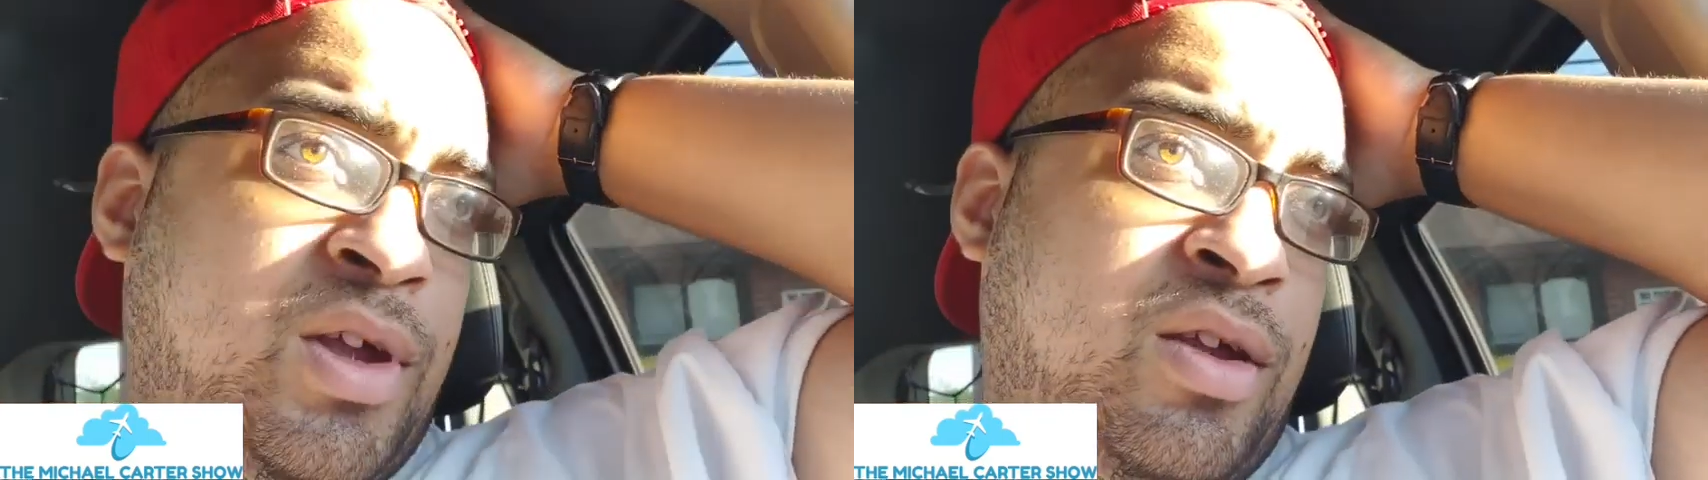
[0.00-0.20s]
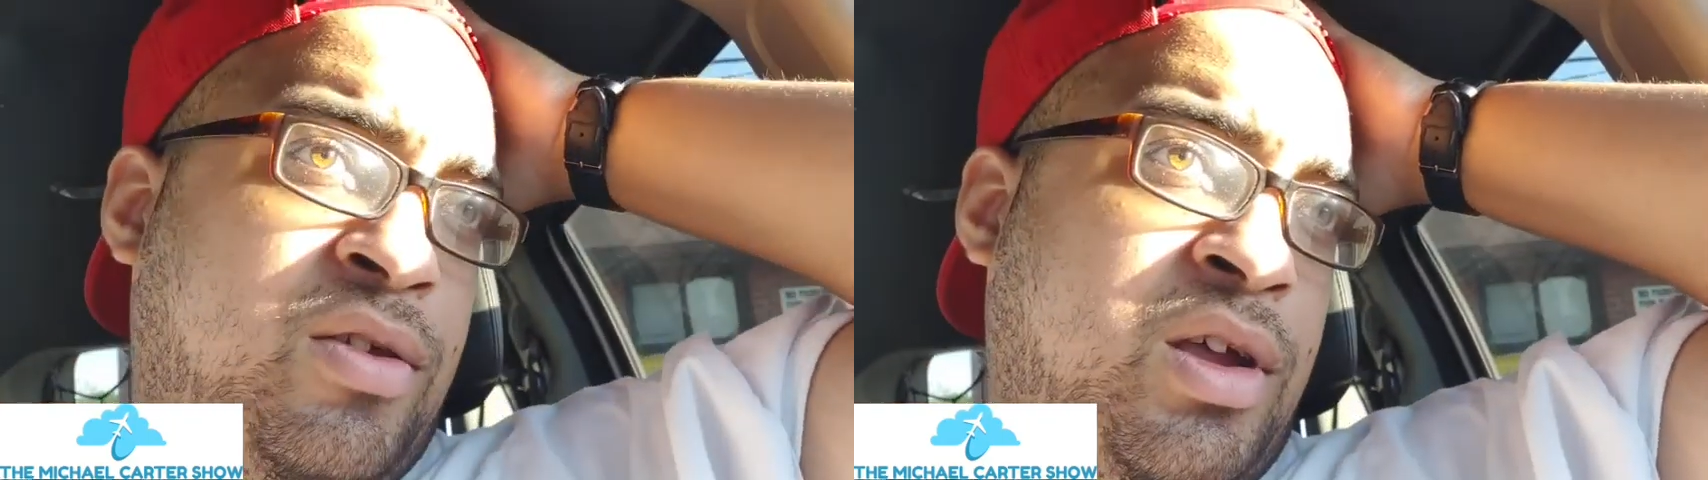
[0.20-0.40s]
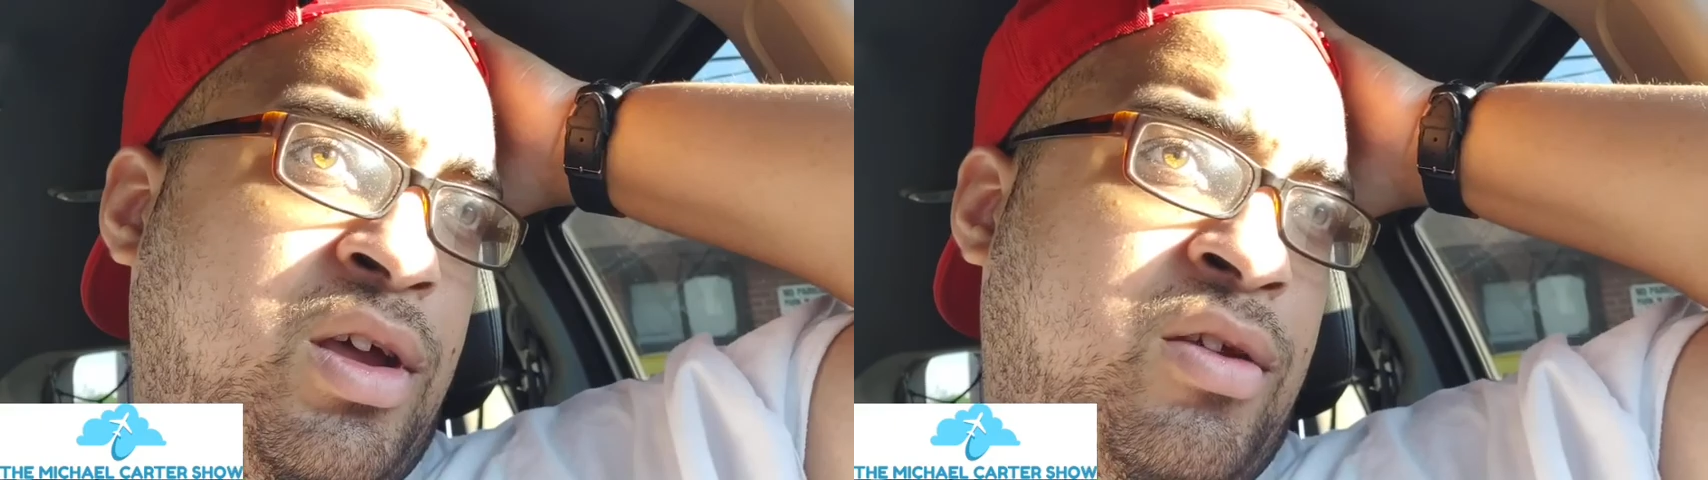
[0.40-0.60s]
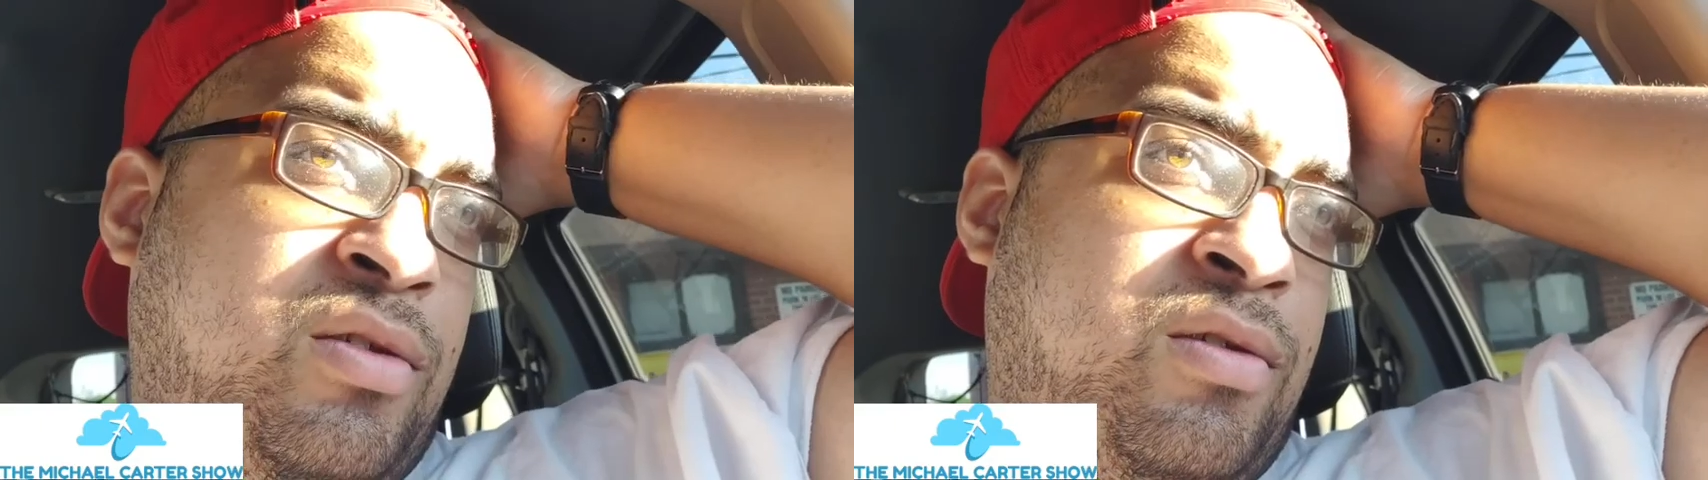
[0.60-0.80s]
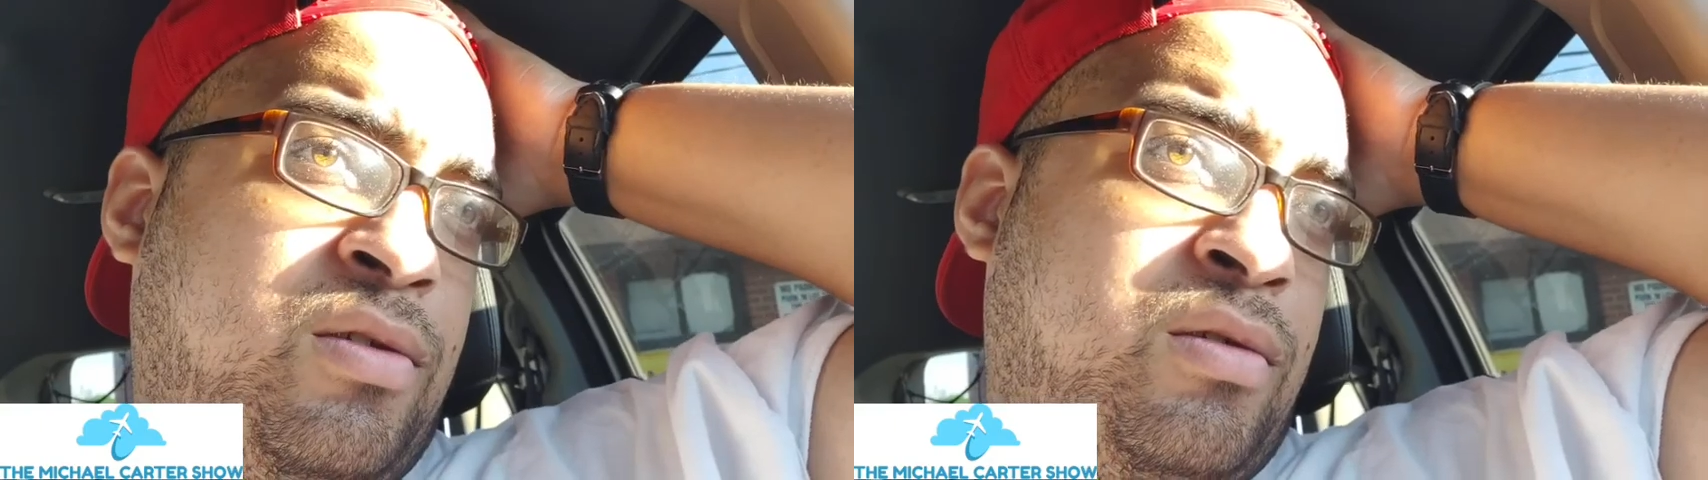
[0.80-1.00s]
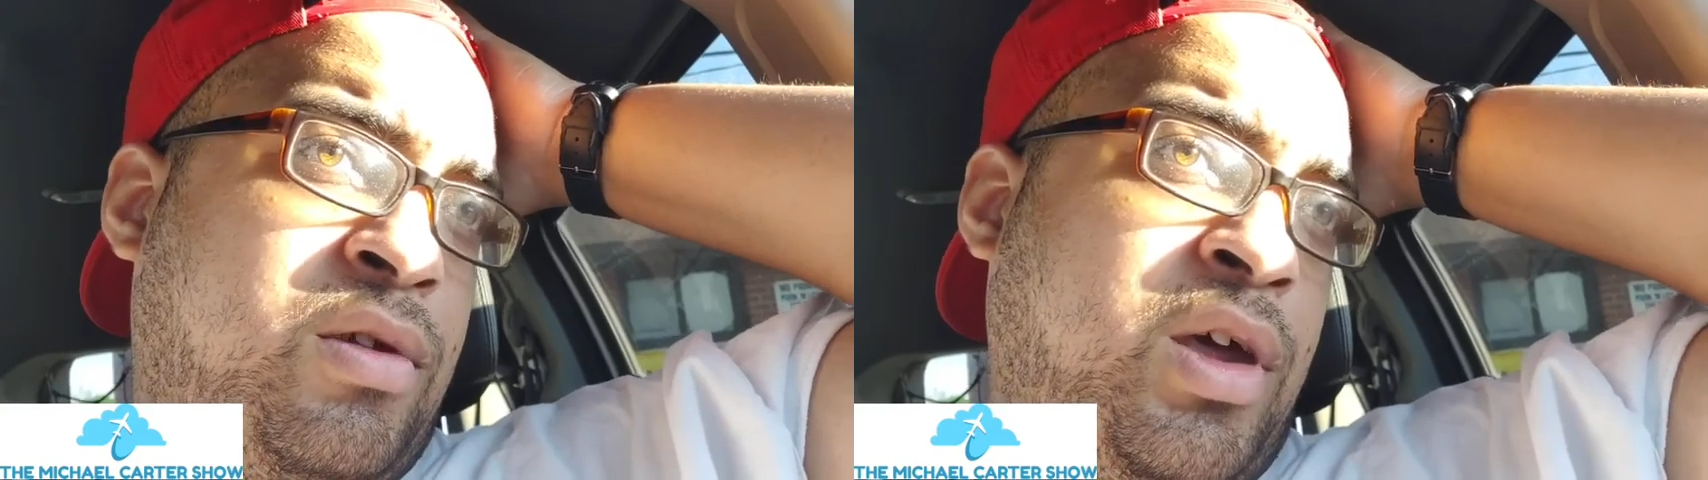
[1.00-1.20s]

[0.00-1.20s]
day. Today is